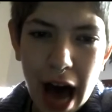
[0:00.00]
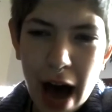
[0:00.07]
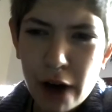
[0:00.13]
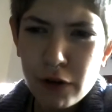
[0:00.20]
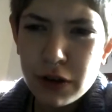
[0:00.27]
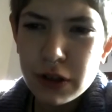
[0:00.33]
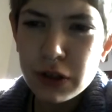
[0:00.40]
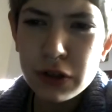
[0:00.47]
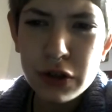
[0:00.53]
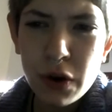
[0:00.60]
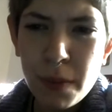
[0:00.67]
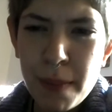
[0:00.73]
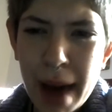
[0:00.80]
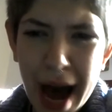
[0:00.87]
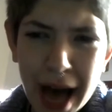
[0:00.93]
I was just so
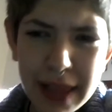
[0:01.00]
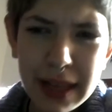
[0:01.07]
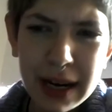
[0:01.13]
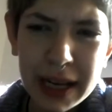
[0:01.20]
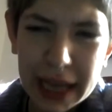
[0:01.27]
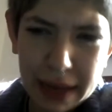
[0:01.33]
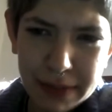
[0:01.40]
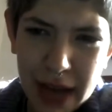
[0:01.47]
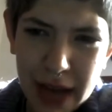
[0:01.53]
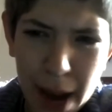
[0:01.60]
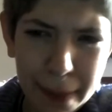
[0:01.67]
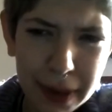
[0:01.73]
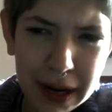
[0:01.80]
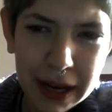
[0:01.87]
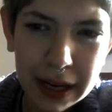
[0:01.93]
mad that it kept
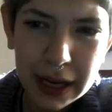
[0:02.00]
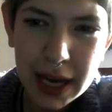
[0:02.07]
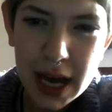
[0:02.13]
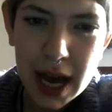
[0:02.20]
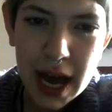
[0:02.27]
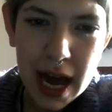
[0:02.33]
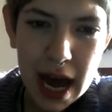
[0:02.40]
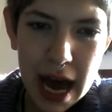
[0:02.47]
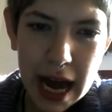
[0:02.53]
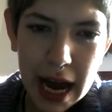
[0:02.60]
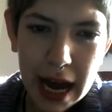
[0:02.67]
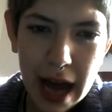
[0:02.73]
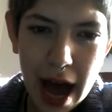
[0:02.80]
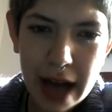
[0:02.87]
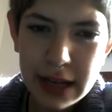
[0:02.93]
happening. And
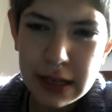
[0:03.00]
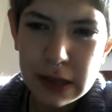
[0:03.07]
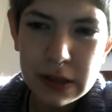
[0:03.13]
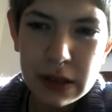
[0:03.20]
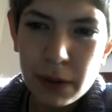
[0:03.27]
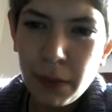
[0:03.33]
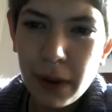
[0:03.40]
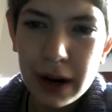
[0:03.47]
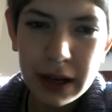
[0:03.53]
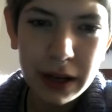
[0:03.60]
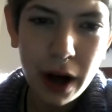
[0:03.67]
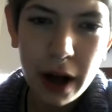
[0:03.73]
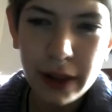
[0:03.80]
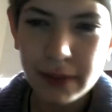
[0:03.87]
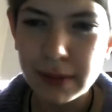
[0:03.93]
I, I just didn't want to
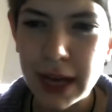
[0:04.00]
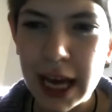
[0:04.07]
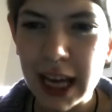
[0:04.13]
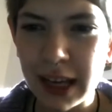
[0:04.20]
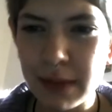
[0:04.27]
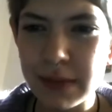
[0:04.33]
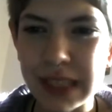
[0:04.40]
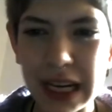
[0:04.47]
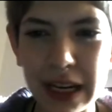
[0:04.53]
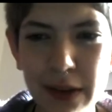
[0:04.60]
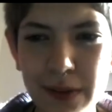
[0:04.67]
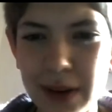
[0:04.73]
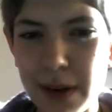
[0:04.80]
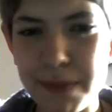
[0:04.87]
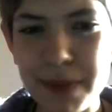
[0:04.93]
call him names. I didn't
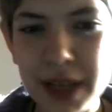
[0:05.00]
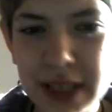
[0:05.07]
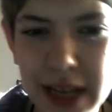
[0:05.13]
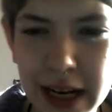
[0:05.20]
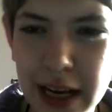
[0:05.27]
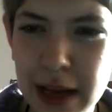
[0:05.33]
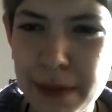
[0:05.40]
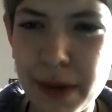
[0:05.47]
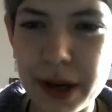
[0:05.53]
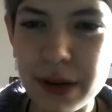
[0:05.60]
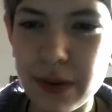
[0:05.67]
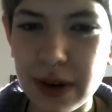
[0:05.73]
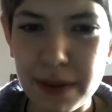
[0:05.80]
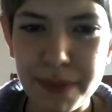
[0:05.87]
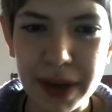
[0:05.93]
want to bitch at him. I didn't
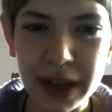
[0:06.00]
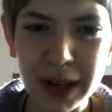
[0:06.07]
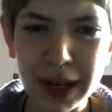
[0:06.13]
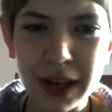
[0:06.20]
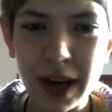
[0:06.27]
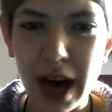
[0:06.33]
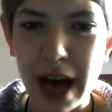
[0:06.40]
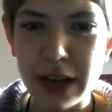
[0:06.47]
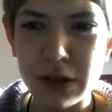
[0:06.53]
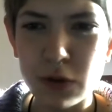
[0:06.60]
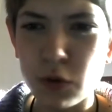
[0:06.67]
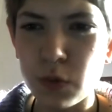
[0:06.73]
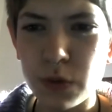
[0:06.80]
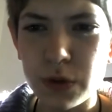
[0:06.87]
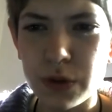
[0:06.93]
want to bicker. I just
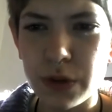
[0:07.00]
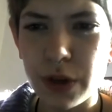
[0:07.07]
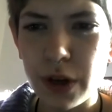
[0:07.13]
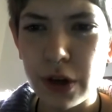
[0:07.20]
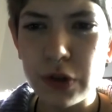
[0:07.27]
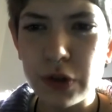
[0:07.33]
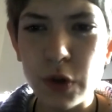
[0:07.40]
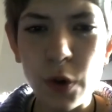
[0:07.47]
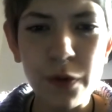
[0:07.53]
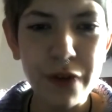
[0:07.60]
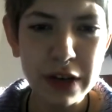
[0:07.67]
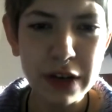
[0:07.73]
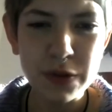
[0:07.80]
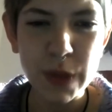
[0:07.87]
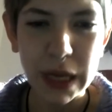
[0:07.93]
was so
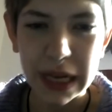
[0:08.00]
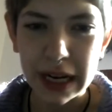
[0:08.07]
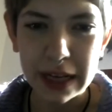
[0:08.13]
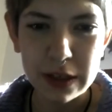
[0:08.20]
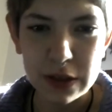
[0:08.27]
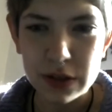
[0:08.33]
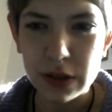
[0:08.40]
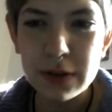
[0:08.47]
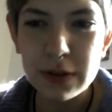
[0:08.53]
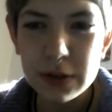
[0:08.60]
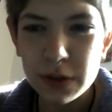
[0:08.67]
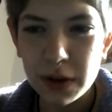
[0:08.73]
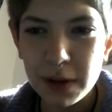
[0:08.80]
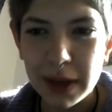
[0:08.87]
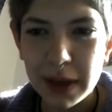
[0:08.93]
frustrated. I just started
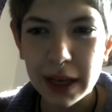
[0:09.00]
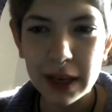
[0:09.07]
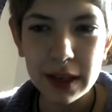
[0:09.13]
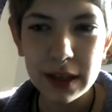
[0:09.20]
screaming.